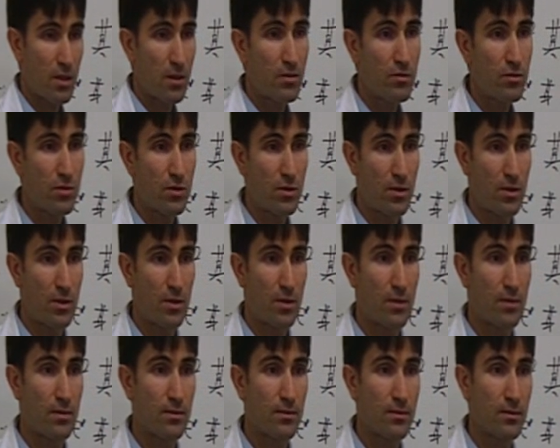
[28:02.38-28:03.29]
everything.
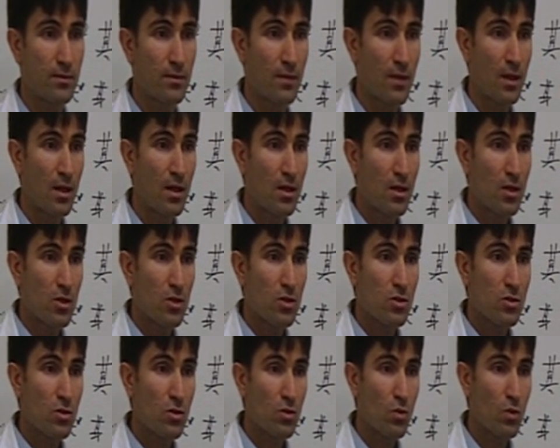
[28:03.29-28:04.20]

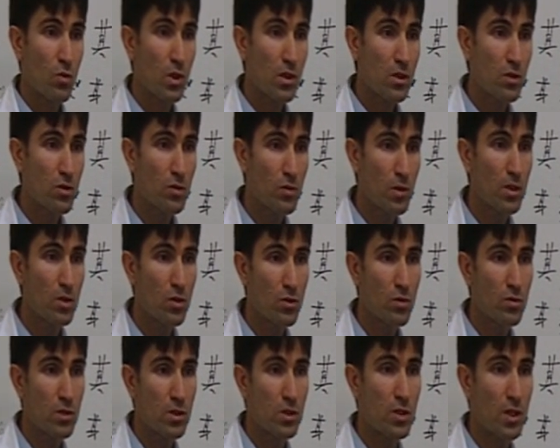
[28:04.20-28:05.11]
So what do we
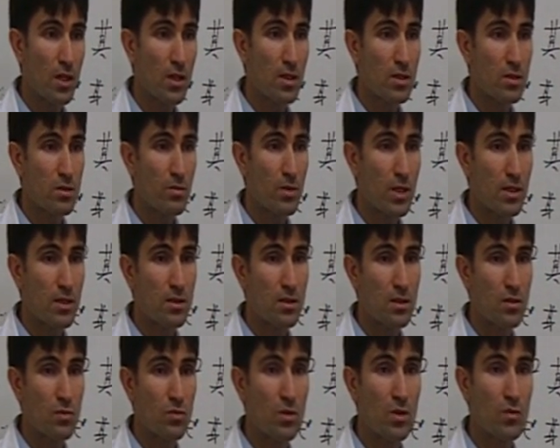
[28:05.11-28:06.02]
do with Chinese
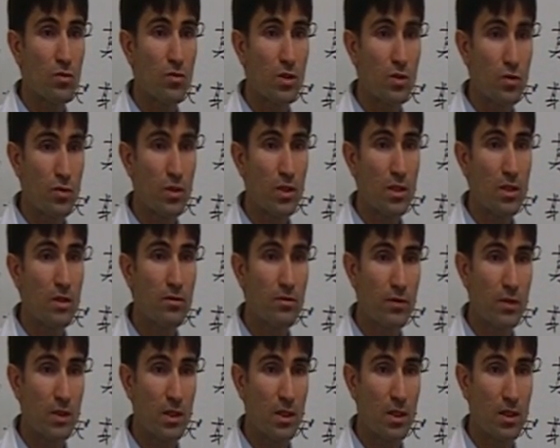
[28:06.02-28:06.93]
medicine when we treat
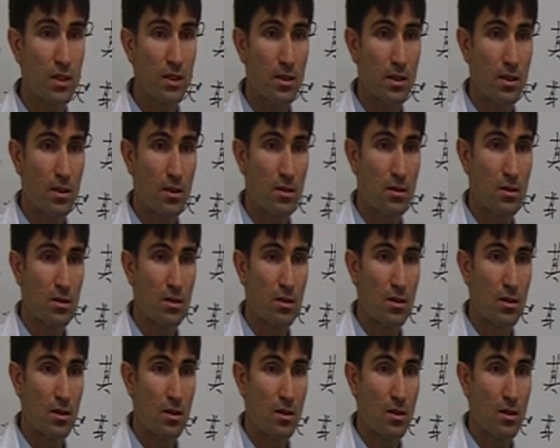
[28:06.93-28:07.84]
infertility?
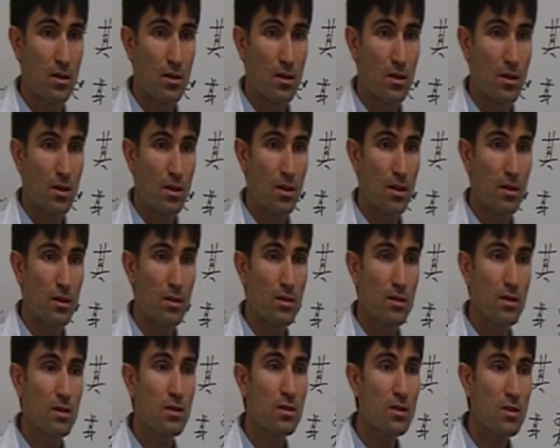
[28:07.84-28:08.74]

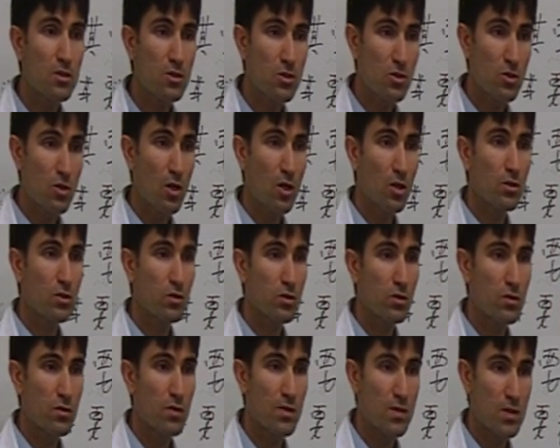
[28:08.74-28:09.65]
This is not
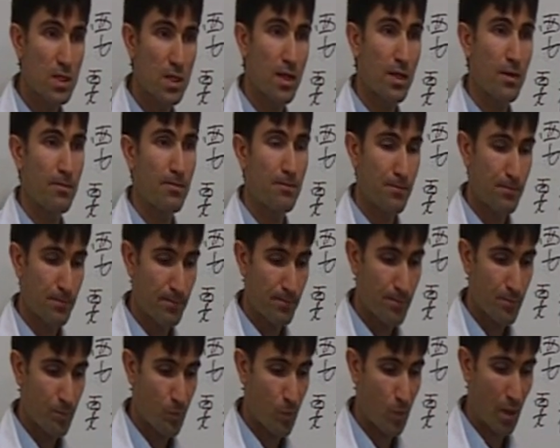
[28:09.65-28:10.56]
the same
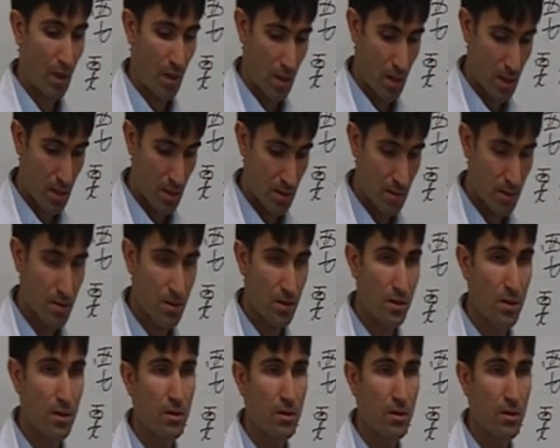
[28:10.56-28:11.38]
as